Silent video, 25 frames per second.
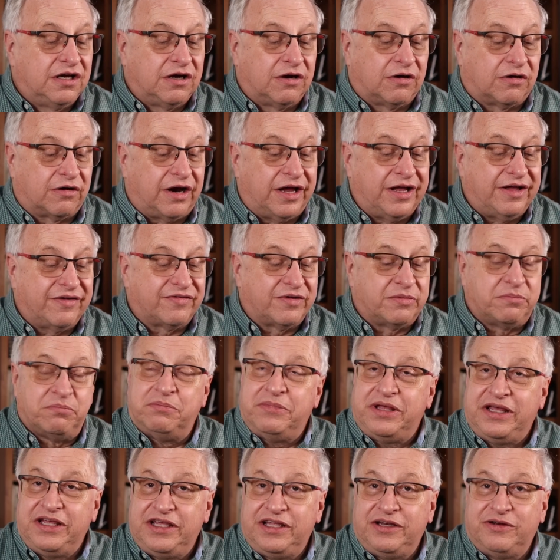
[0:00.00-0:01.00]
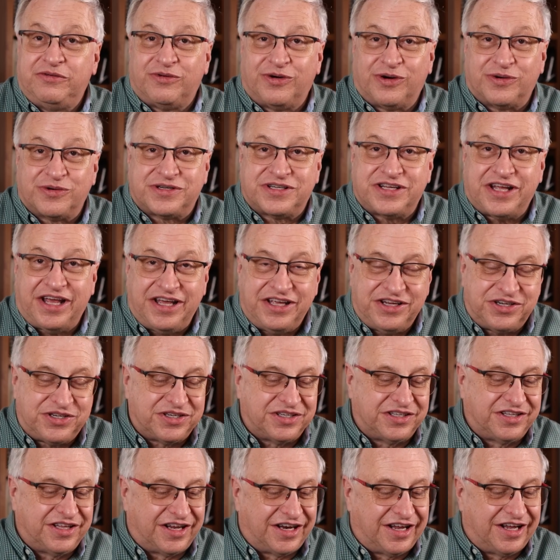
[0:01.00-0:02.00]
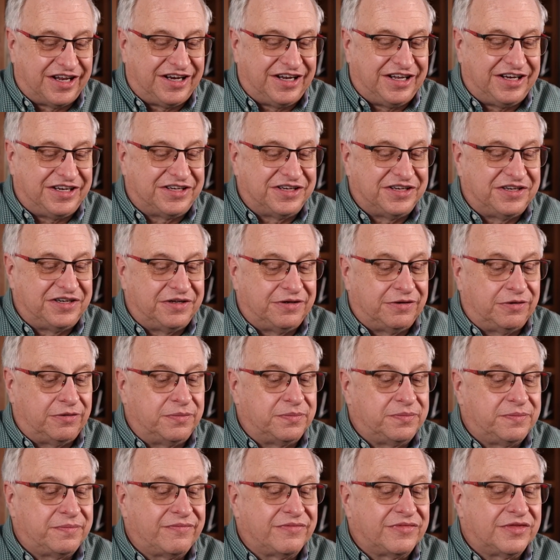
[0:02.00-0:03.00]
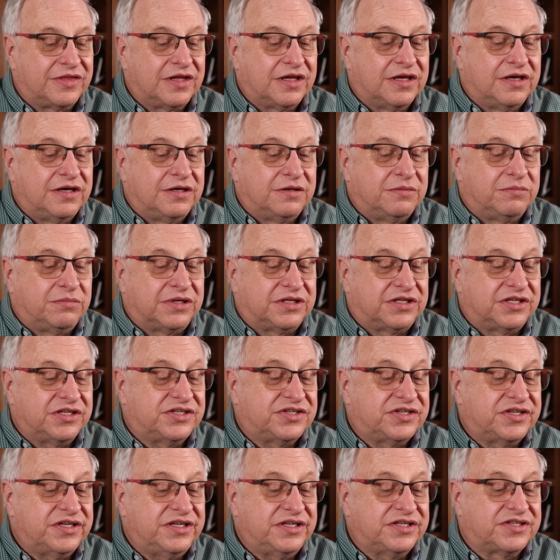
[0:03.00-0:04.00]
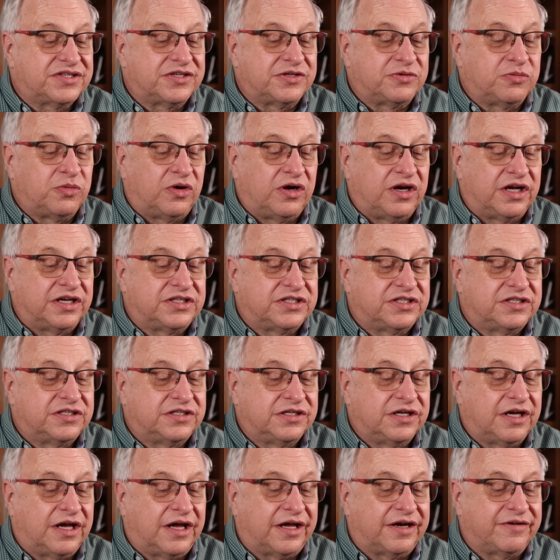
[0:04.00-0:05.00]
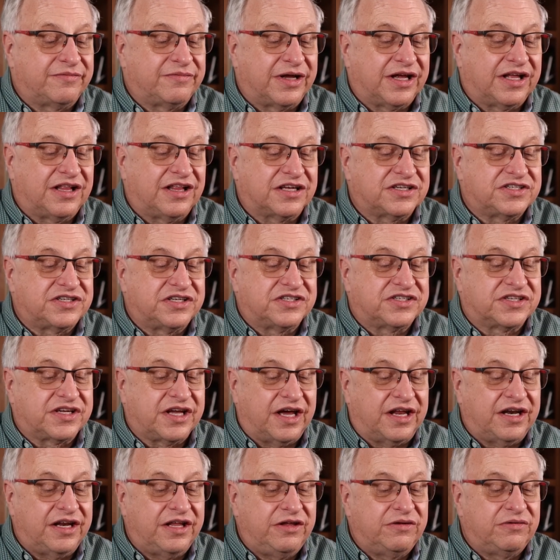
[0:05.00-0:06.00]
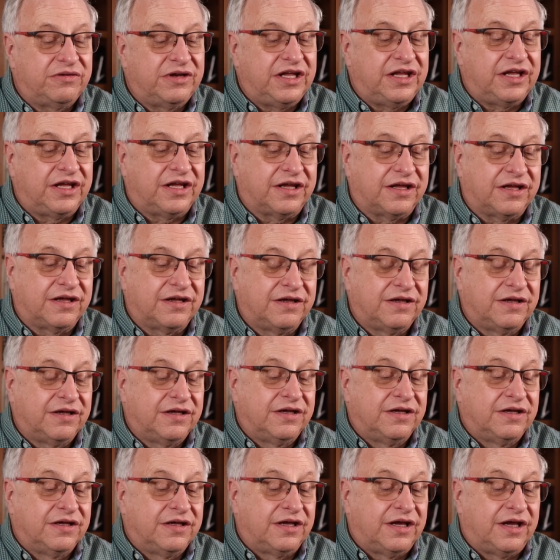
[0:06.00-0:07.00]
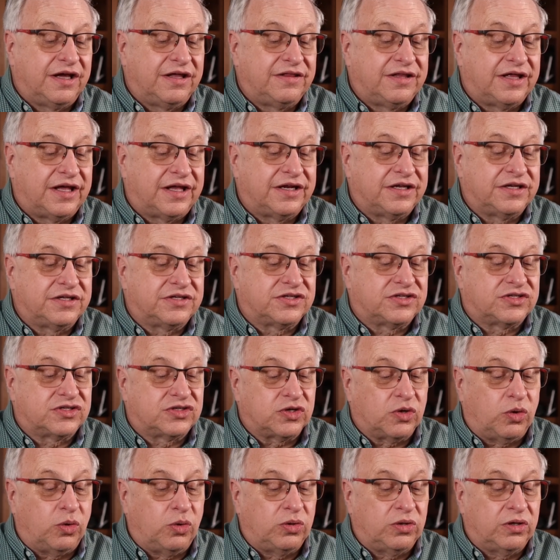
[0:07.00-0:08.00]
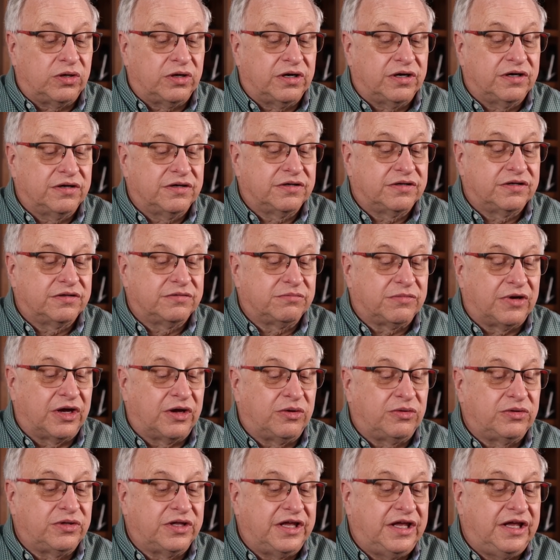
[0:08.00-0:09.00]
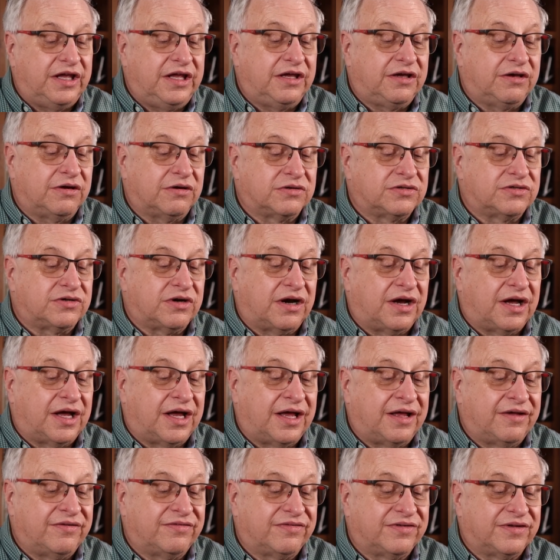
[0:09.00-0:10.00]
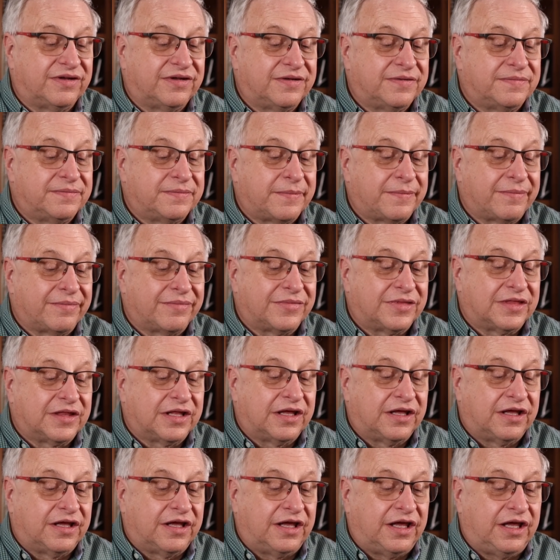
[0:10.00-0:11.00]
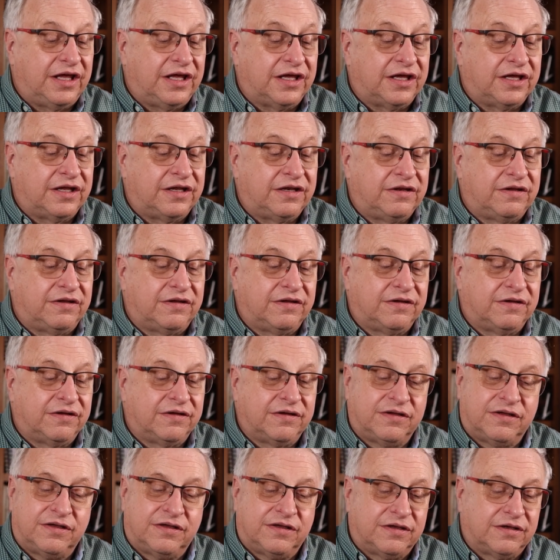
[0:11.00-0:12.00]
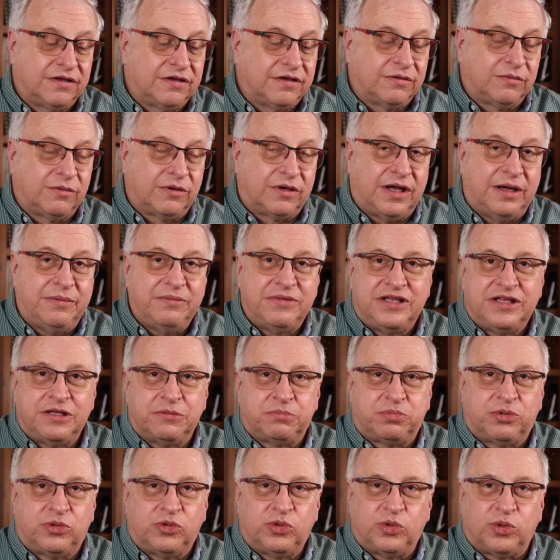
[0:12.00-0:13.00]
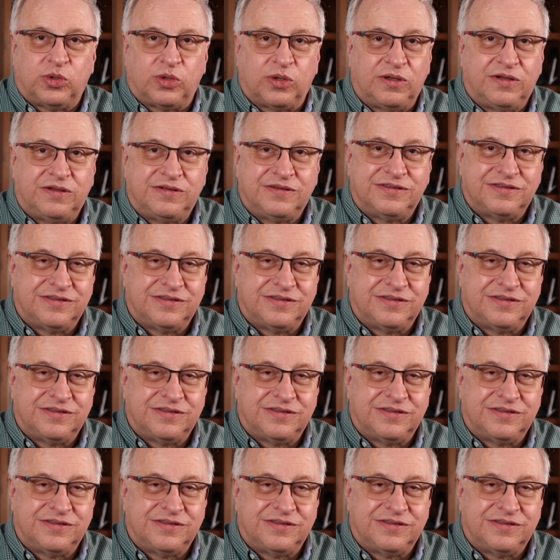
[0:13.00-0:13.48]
or I have a mean rotation that I need to do. But this Citizen watch out of my collection is kind of unique in that it's solar, my only eco drive, and when I'm in the pool